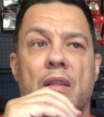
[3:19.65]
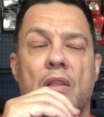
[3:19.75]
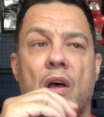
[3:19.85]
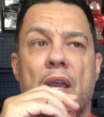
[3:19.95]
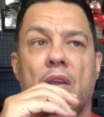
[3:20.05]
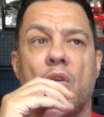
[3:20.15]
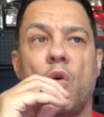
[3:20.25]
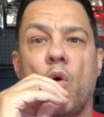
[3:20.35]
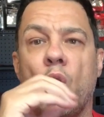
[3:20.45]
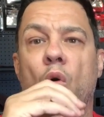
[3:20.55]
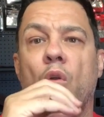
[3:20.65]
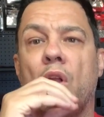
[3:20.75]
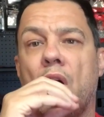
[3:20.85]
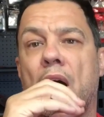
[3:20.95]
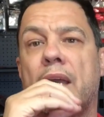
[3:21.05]
like,
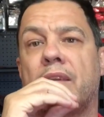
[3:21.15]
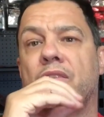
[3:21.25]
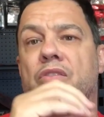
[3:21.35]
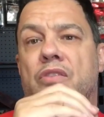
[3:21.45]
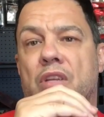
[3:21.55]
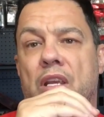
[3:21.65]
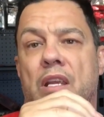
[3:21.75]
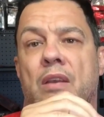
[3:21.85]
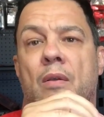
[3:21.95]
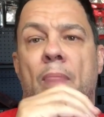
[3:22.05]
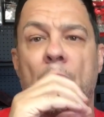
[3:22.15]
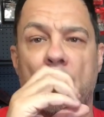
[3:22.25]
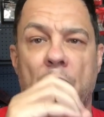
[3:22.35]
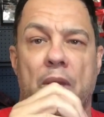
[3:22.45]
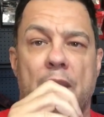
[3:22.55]
all I can see
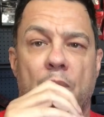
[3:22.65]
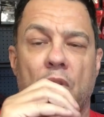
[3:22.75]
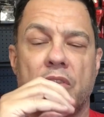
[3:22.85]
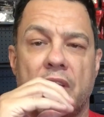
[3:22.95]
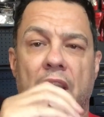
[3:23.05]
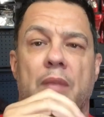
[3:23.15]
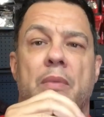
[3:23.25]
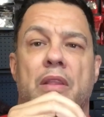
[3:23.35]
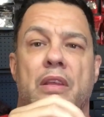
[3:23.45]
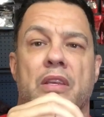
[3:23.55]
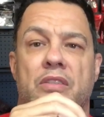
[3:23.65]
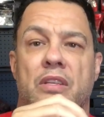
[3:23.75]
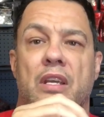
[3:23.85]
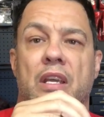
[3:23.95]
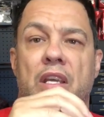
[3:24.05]
when people are telling me this
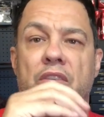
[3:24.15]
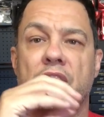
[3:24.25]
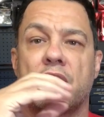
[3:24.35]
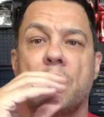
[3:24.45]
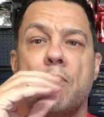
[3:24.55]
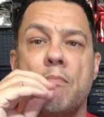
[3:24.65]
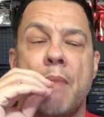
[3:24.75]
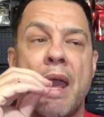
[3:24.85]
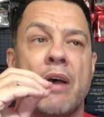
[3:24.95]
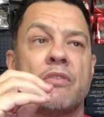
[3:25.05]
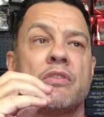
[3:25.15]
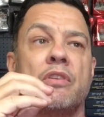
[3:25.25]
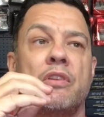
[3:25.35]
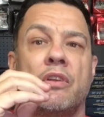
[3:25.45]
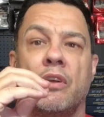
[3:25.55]
is this
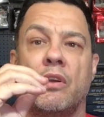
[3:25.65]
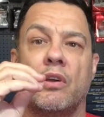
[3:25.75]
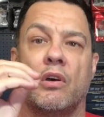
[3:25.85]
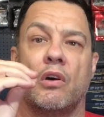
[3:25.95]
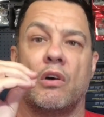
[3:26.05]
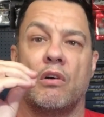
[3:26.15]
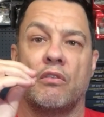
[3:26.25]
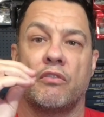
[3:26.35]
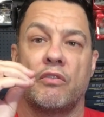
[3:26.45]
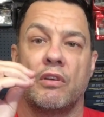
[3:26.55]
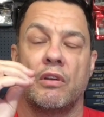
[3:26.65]
mountain of